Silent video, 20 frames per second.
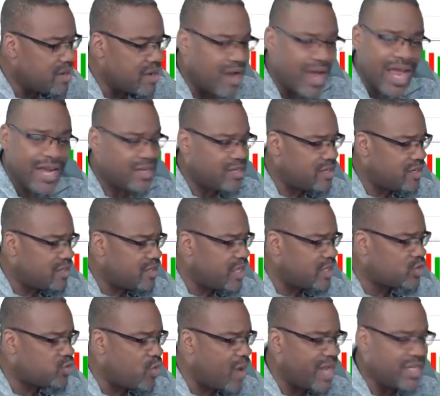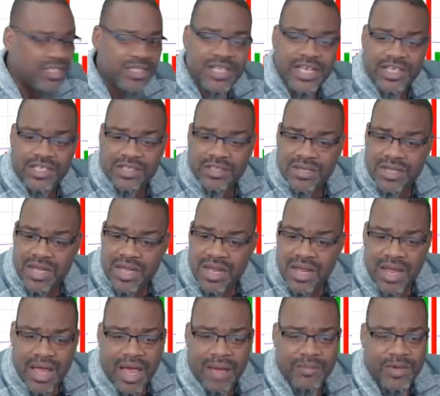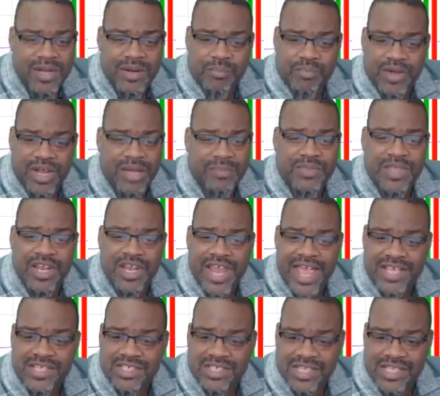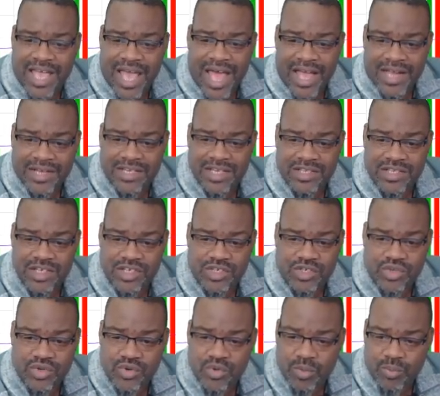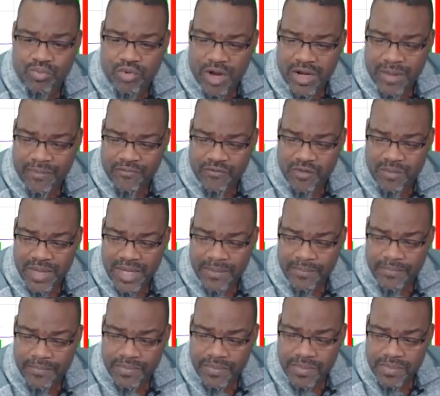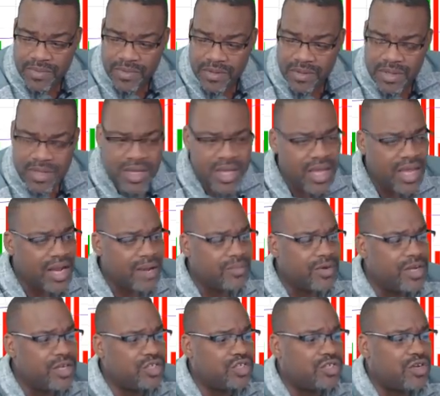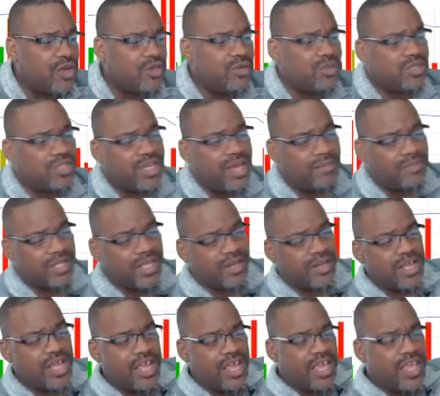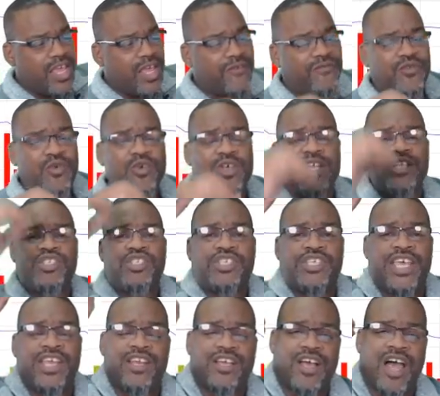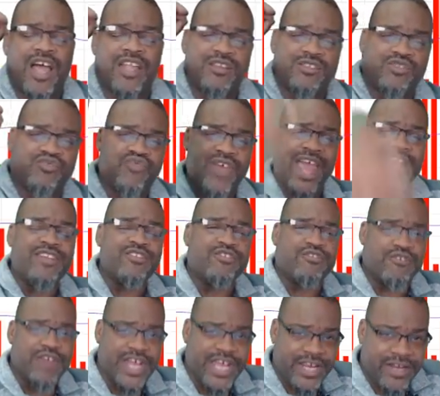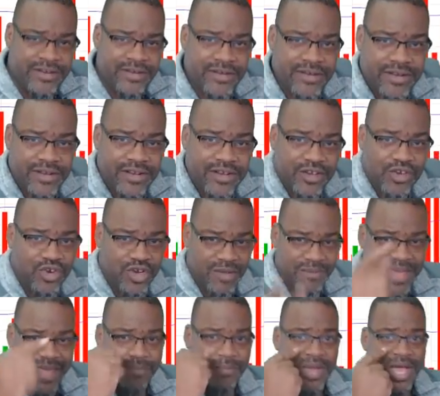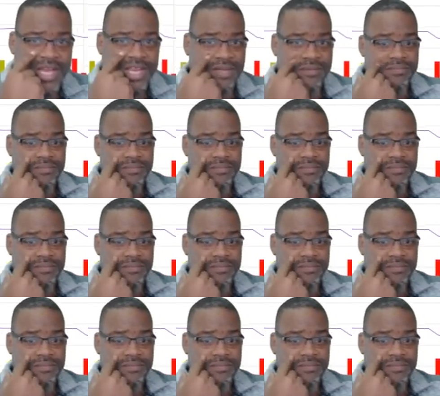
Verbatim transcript: All right, let's watch this. I'm going to bring up the next stock that this tool brought up for me. And I'm going to show you something. If you can see the colors red and green, you can make money.